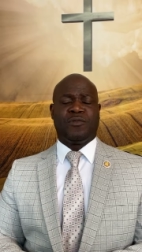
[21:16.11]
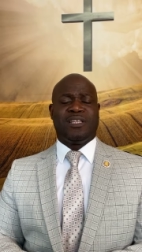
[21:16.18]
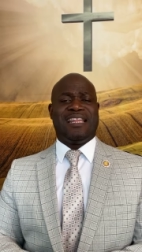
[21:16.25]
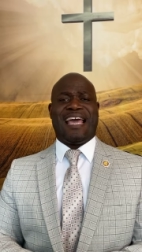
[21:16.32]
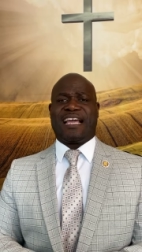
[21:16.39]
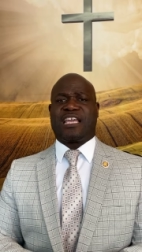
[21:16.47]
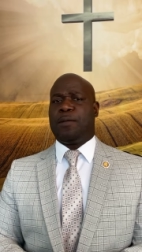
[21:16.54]

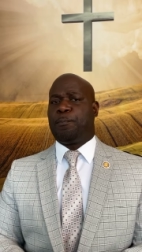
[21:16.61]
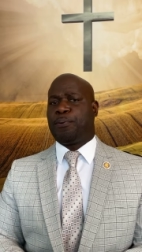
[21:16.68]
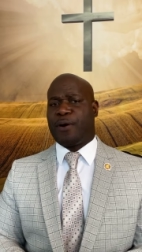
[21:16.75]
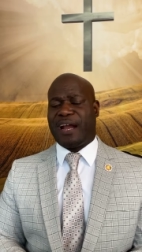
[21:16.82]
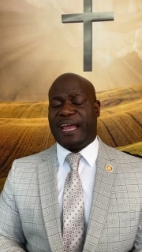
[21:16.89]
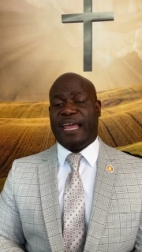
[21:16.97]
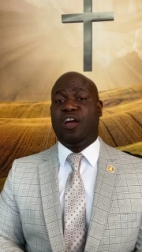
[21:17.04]
that can
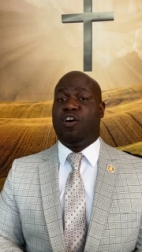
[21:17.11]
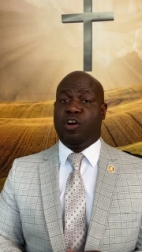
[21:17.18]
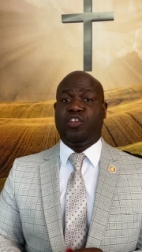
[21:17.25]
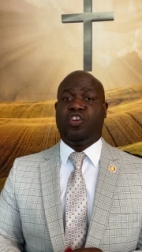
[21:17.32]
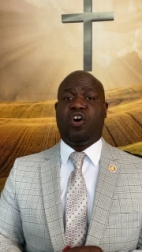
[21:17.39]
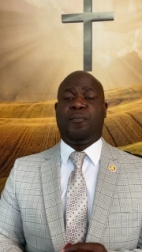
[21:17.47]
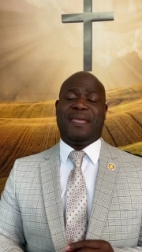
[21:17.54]
pray
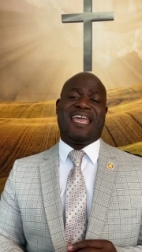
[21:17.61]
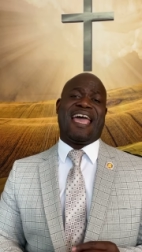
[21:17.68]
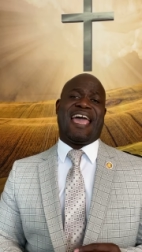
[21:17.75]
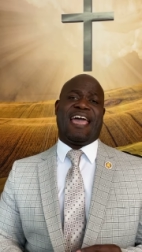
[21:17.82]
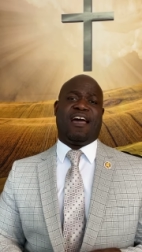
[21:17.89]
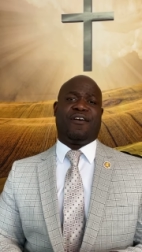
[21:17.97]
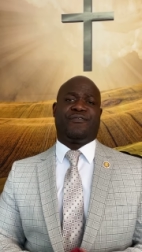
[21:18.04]
on your
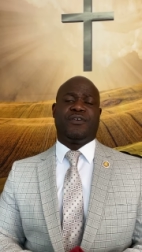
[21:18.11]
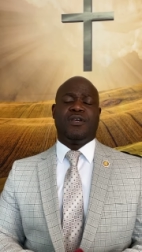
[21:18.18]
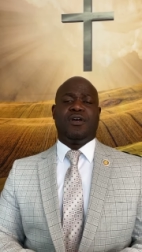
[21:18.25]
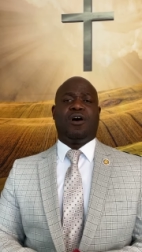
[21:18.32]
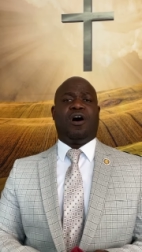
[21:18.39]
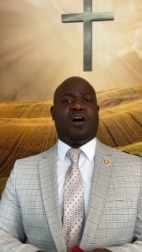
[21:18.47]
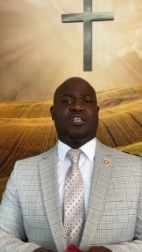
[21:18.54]
behalf?
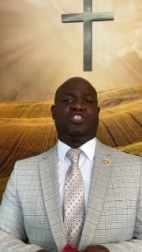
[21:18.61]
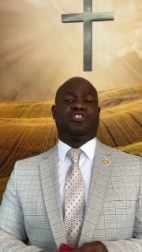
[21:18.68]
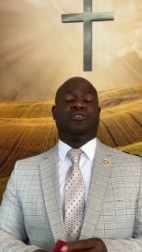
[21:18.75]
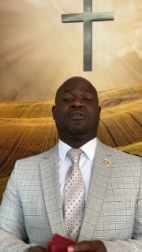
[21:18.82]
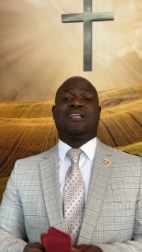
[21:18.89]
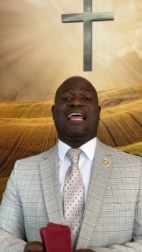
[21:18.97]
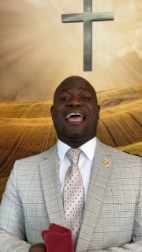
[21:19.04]
Aren't
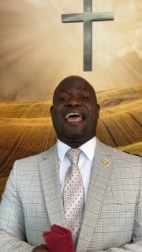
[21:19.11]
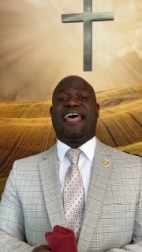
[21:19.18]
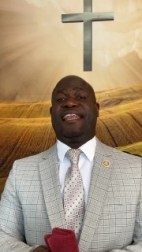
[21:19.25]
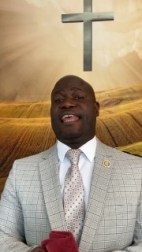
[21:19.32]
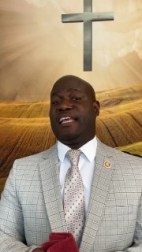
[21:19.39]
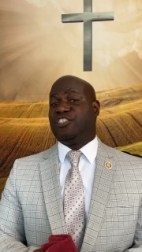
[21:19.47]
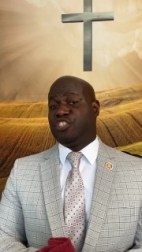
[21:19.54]
you glad
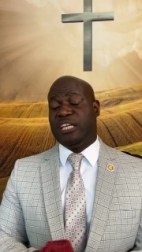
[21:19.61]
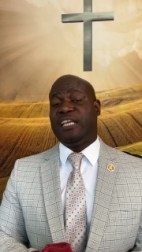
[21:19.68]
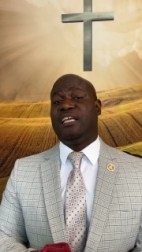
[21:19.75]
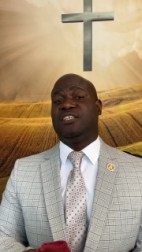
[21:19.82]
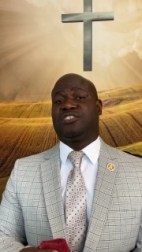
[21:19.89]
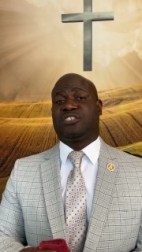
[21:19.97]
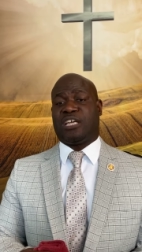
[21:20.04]
that
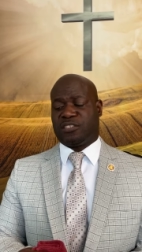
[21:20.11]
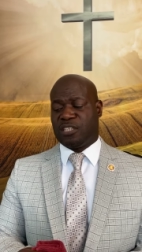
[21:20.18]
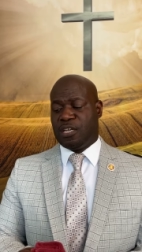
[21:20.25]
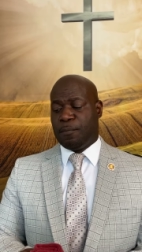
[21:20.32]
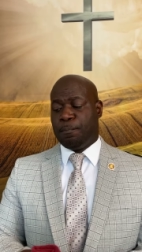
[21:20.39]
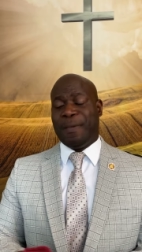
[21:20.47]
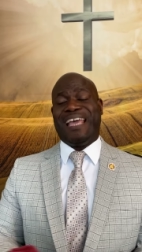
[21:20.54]
Jesus
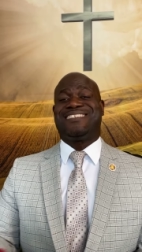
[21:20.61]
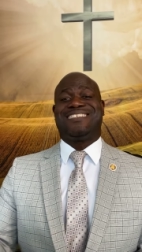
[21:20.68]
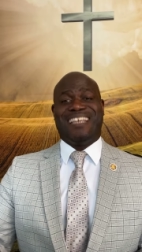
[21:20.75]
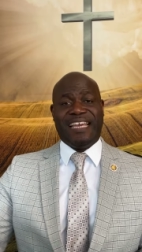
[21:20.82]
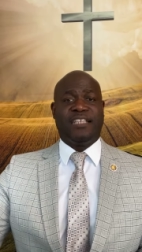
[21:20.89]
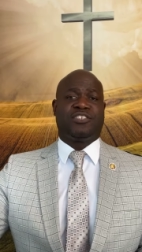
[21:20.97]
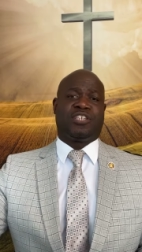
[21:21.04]
makes
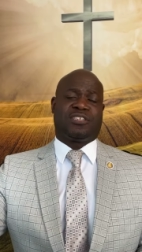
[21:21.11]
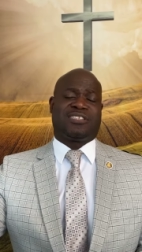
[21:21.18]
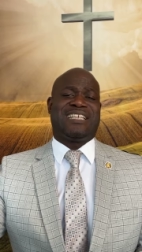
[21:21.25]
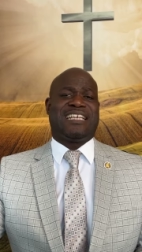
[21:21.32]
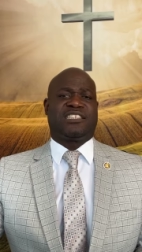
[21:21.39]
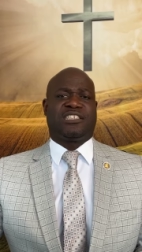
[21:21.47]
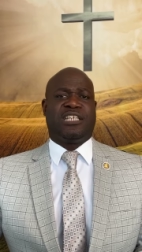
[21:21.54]

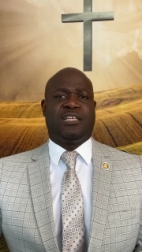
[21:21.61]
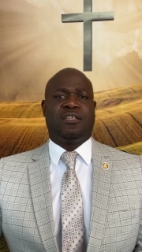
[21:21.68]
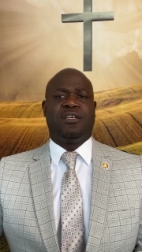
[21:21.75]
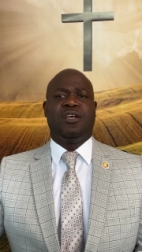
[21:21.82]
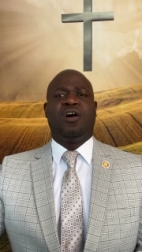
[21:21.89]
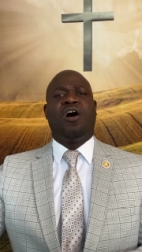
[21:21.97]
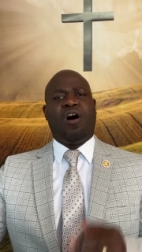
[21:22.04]
intercession
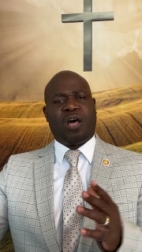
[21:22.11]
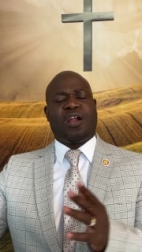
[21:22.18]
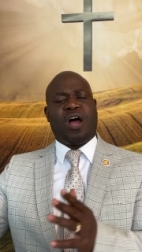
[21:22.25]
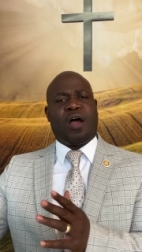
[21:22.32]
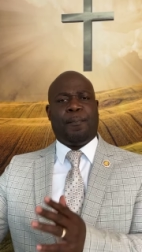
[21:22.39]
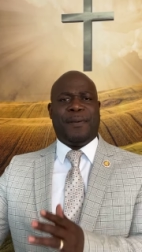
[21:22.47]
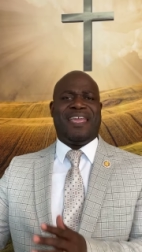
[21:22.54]
on
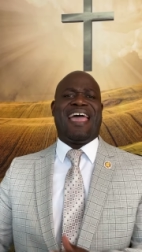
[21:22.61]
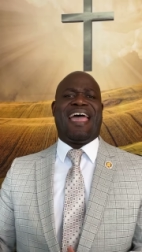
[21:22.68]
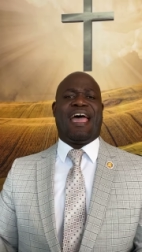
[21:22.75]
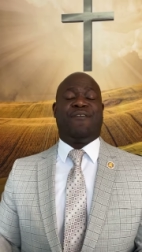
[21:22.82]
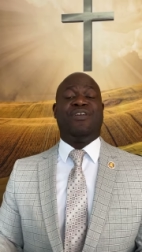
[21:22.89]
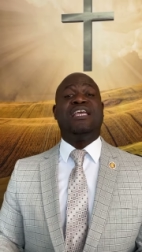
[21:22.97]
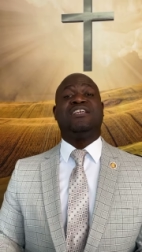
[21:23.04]
our
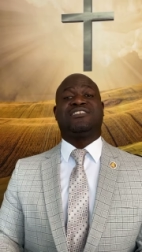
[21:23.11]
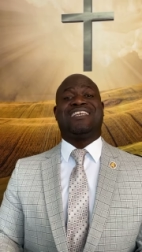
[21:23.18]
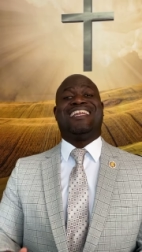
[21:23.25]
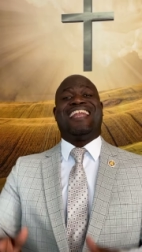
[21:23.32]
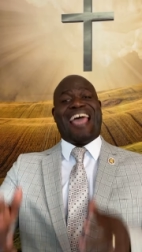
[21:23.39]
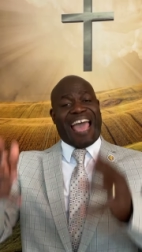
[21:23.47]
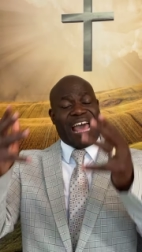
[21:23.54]
behalf? He's
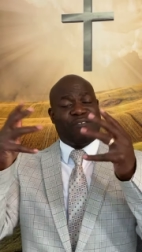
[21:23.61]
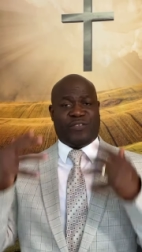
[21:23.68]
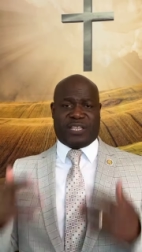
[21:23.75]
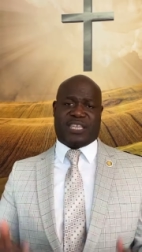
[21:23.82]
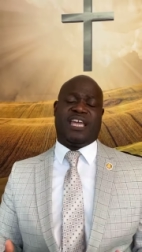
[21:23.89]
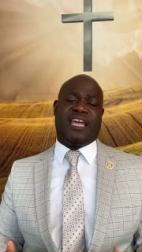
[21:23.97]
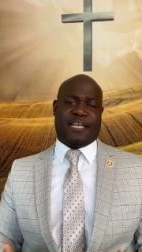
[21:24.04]
an
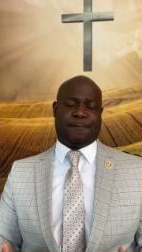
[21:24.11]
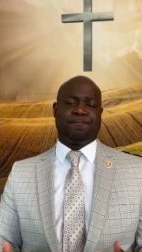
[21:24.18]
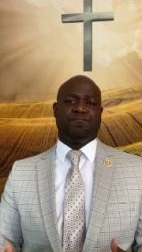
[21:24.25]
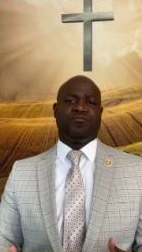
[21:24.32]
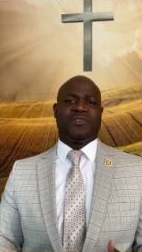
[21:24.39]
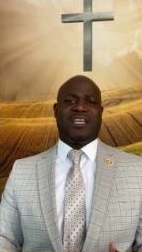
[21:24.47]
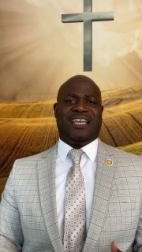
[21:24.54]
advocate,
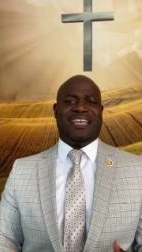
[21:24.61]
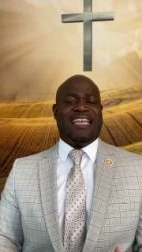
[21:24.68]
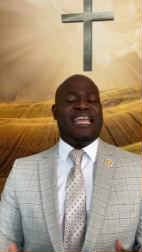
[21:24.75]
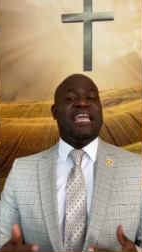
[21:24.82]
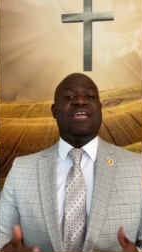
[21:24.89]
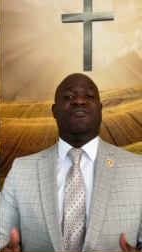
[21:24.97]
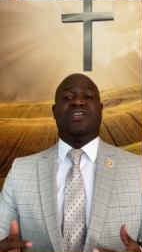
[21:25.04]

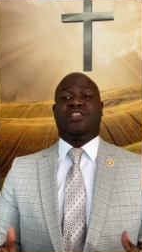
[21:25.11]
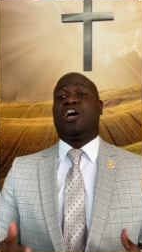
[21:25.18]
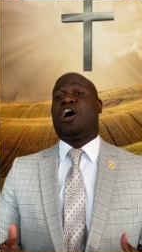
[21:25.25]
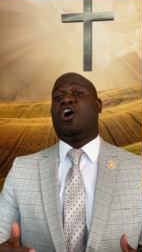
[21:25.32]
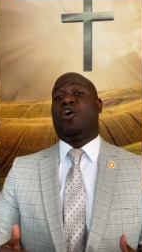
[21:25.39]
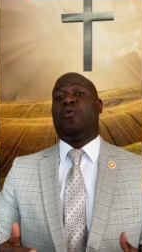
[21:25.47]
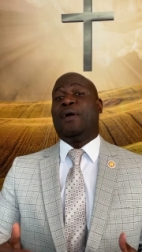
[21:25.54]
even
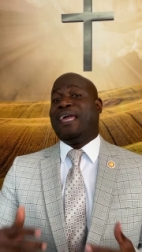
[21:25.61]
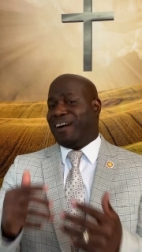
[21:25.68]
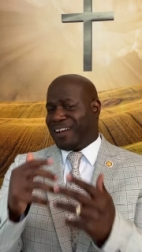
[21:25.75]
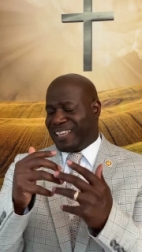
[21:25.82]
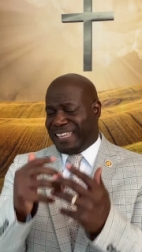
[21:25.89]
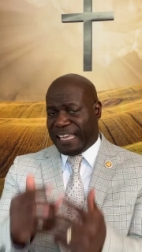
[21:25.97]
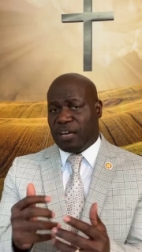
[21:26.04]
though we
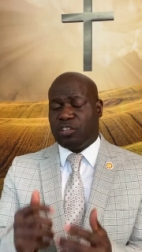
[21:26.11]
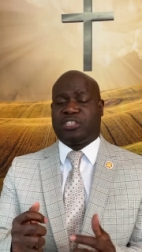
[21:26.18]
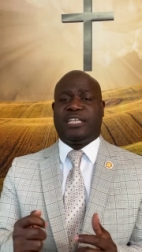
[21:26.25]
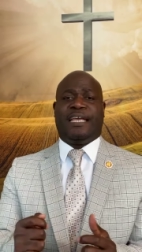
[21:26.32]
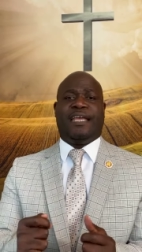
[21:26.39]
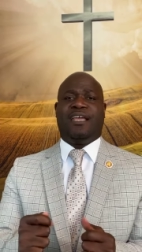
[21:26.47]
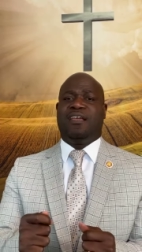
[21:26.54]
are
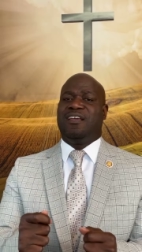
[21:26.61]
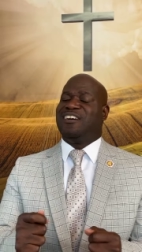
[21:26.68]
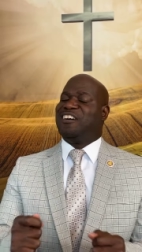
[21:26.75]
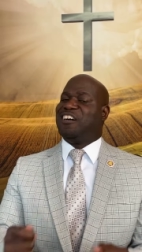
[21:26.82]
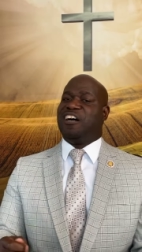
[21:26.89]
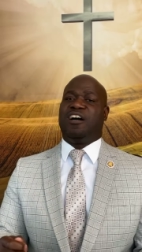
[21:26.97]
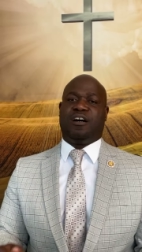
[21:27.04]
guilty
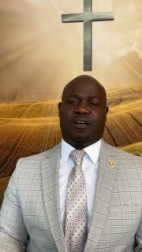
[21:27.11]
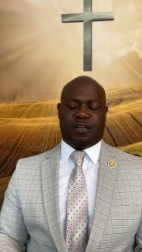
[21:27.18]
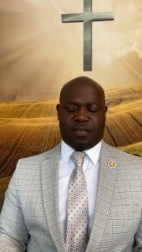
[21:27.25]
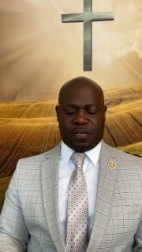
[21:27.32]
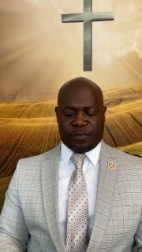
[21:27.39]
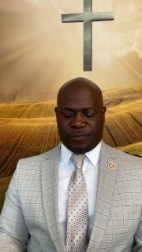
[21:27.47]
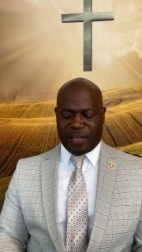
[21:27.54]

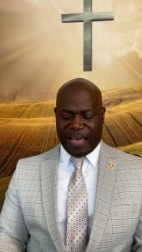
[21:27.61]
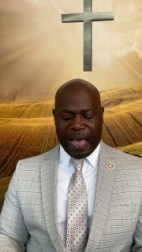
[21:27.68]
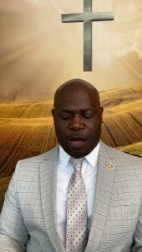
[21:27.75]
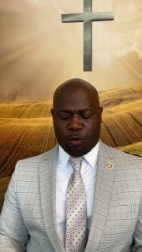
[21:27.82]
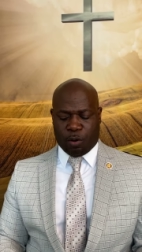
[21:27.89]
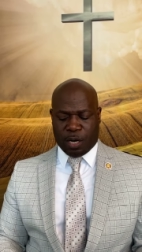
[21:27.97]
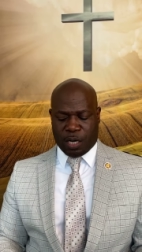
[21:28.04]
of
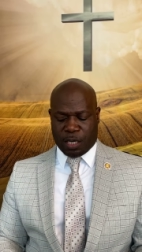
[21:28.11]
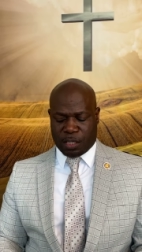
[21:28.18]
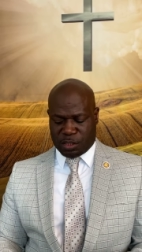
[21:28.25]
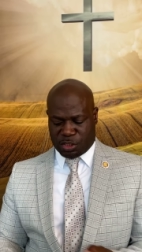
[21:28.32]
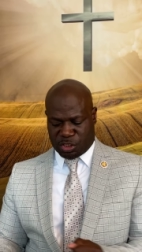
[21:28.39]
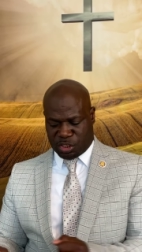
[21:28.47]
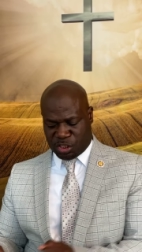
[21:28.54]
our
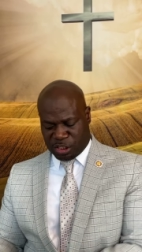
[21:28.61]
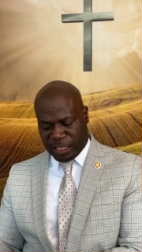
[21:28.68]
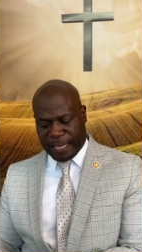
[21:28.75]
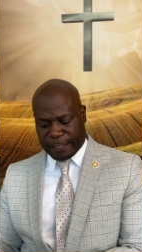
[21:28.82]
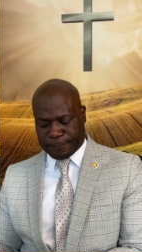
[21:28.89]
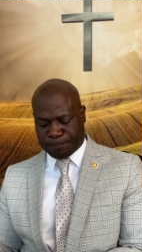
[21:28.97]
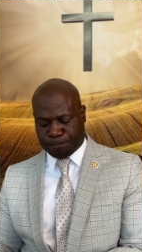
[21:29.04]

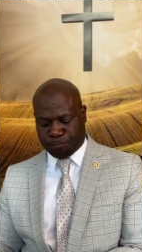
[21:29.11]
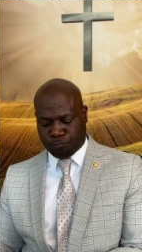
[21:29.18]
sin.